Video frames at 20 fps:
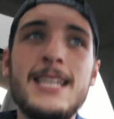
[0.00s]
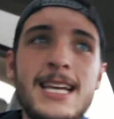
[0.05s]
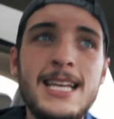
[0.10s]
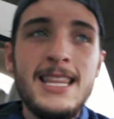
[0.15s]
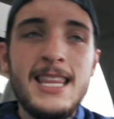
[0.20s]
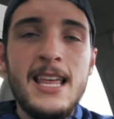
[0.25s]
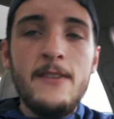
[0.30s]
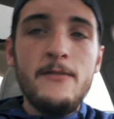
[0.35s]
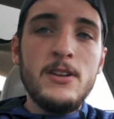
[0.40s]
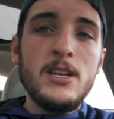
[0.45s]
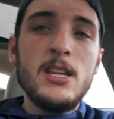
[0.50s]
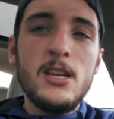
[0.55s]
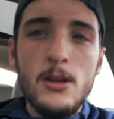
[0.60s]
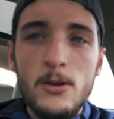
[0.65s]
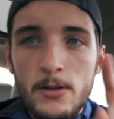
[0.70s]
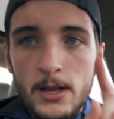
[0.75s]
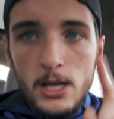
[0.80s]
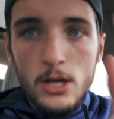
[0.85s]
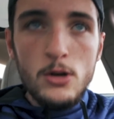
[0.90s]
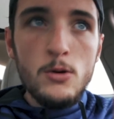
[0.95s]
in that video
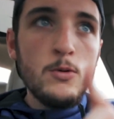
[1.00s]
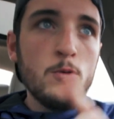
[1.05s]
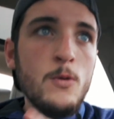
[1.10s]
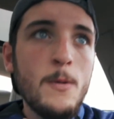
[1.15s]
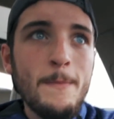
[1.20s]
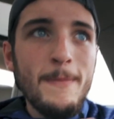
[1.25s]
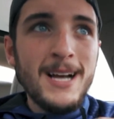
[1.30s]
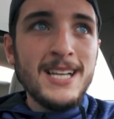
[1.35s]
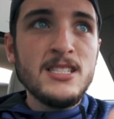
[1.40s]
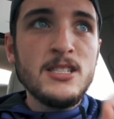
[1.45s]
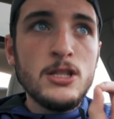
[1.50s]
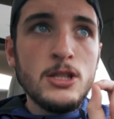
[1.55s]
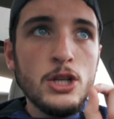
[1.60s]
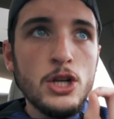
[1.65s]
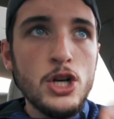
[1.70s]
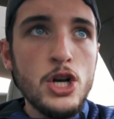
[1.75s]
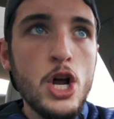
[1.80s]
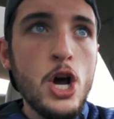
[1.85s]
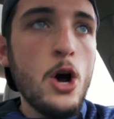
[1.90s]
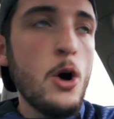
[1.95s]
that you must
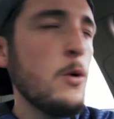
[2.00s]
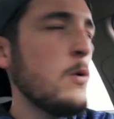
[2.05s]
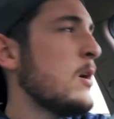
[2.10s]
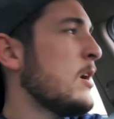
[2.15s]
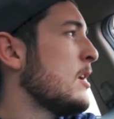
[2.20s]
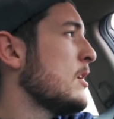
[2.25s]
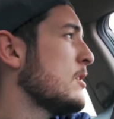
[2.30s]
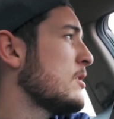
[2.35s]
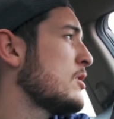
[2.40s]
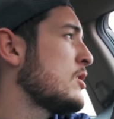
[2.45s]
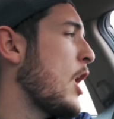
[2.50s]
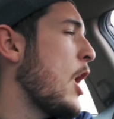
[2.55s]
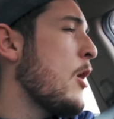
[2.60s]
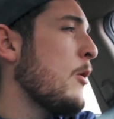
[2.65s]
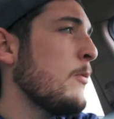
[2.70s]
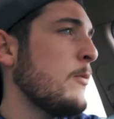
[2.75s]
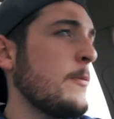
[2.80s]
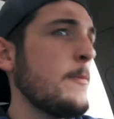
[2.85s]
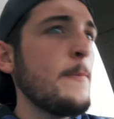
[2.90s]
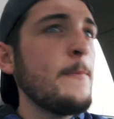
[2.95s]
know.
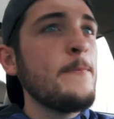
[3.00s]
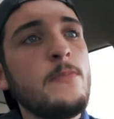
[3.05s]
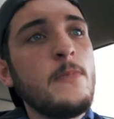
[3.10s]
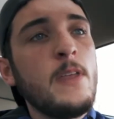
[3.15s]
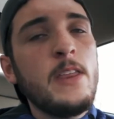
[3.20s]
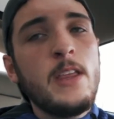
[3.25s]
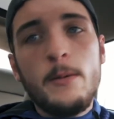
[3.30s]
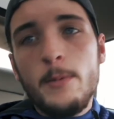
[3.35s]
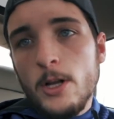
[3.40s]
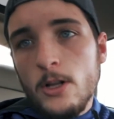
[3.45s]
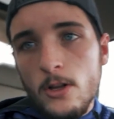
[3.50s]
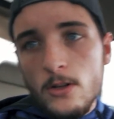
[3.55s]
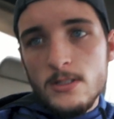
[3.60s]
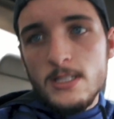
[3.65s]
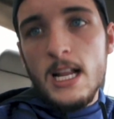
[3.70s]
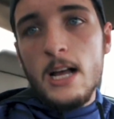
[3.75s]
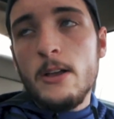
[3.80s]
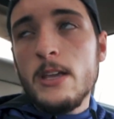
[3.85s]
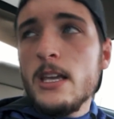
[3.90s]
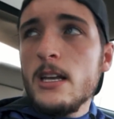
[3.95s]
So I think I'm gonna close
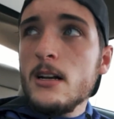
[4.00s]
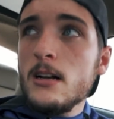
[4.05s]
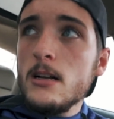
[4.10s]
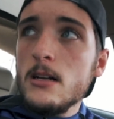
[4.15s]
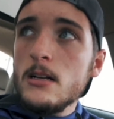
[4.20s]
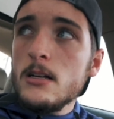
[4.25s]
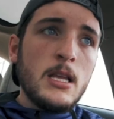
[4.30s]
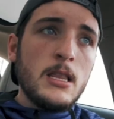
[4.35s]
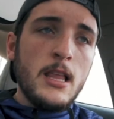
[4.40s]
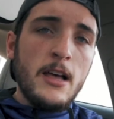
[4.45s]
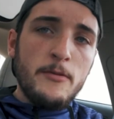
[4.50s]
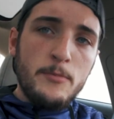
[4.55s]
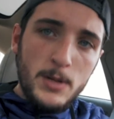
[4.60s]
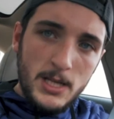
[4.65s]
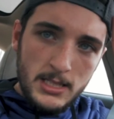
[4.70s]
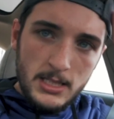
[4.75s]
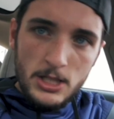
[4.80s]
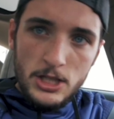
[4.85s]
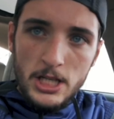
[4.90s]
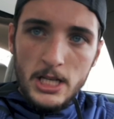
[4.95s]
it out here. Love,
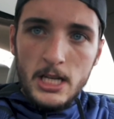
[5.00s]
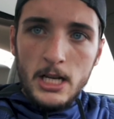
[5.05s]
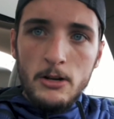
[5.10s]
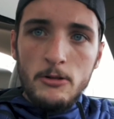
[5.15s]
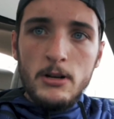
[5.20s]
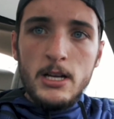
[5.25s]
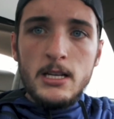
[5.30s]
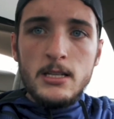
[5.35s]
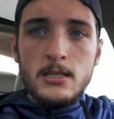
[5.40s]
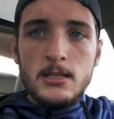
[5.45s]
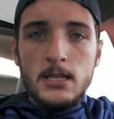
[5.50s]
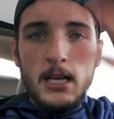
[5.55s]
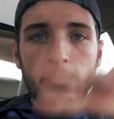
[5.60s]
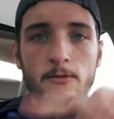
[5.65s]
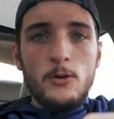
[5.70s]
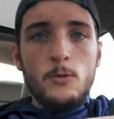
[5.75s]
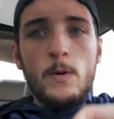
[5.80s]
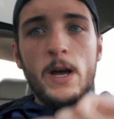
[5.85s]
peace, and chicken grease. Save the